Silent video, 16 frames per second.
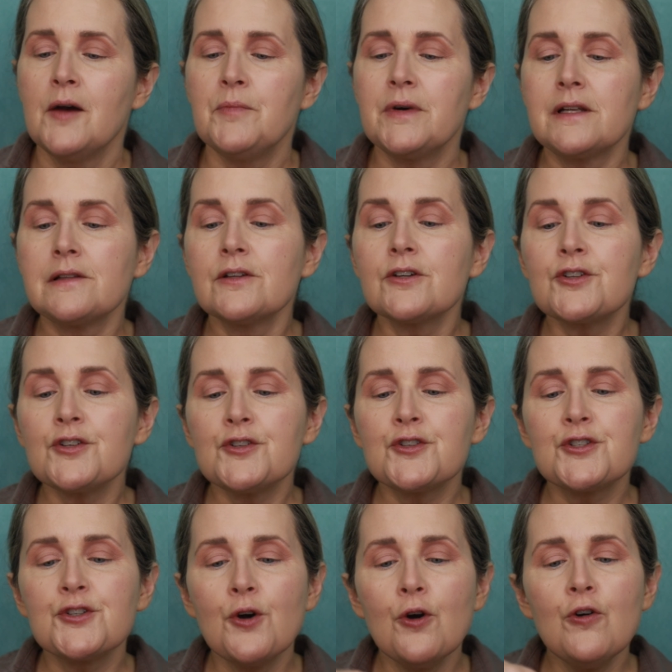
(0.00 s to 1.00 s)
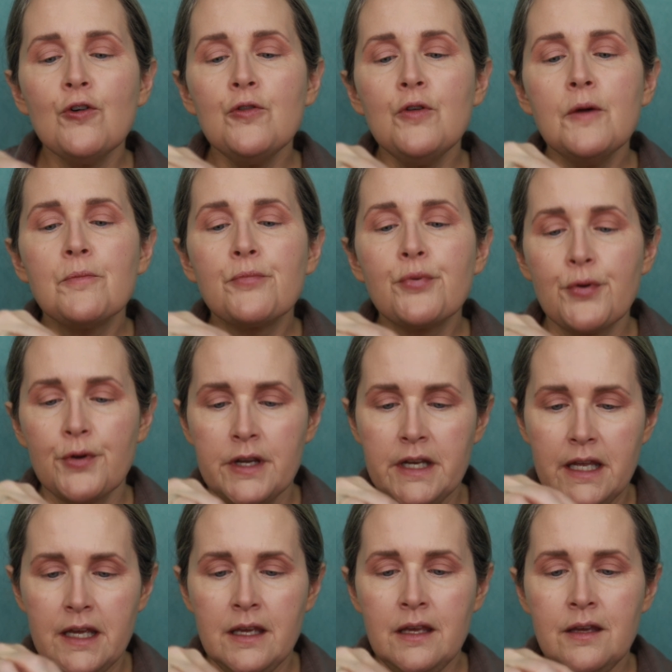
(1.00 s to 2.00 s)
but it looked so
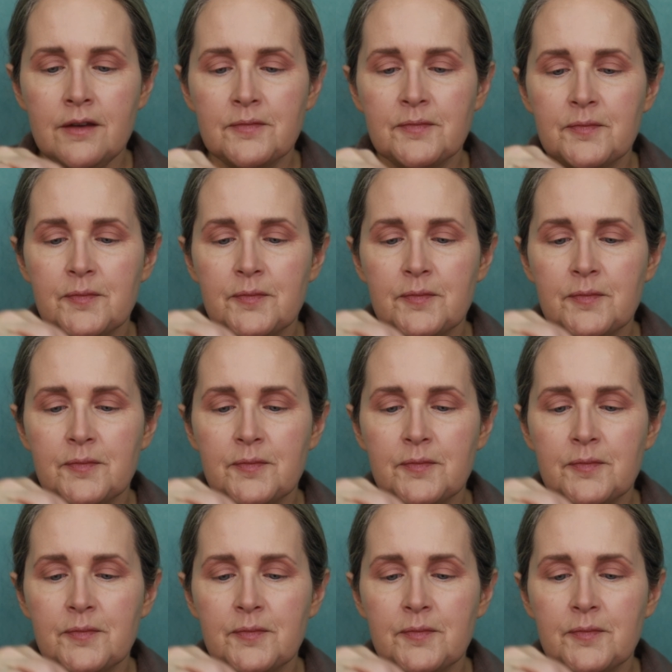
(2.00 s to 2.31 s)
pretty.